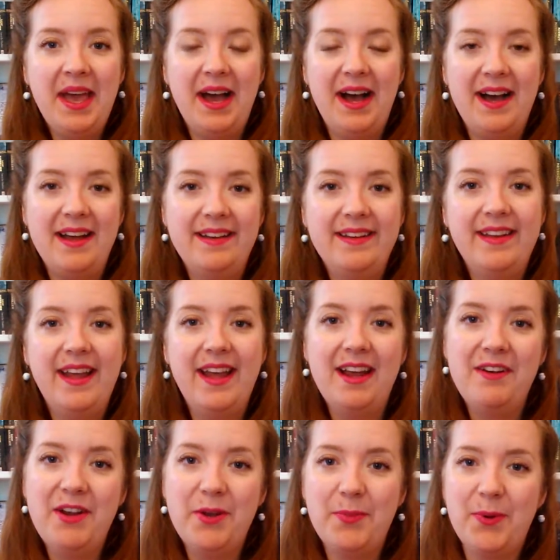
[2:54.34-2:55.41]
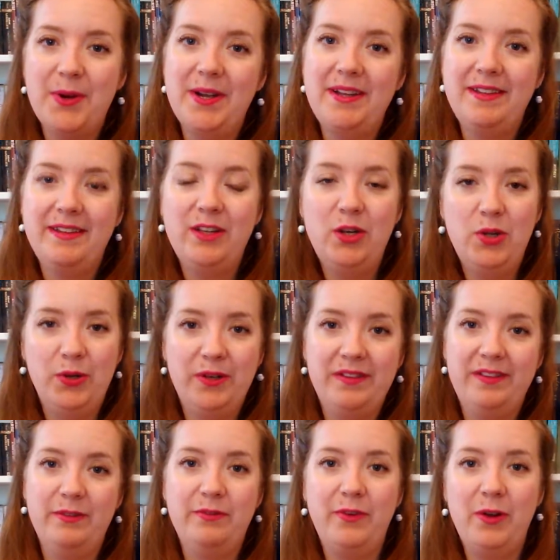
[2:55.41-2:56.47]
And Harriet O'Brien
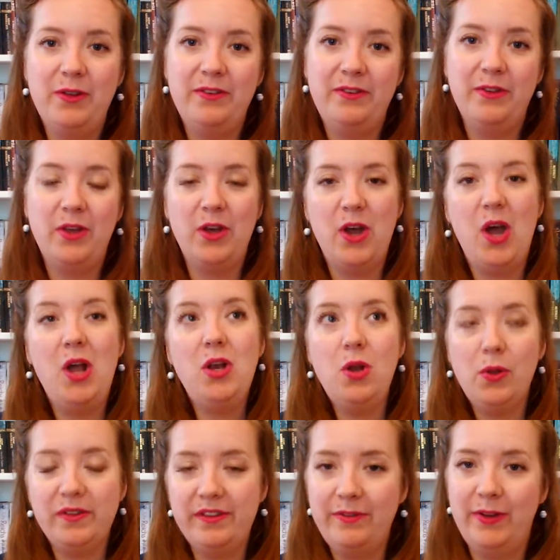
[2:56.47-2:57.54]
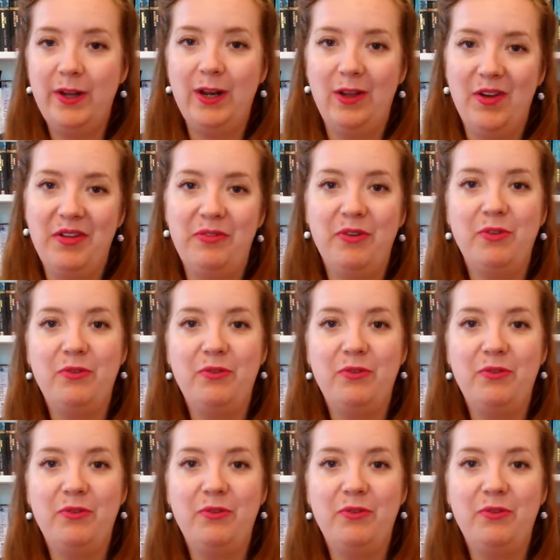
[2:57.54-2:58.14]
follows a lot of her life,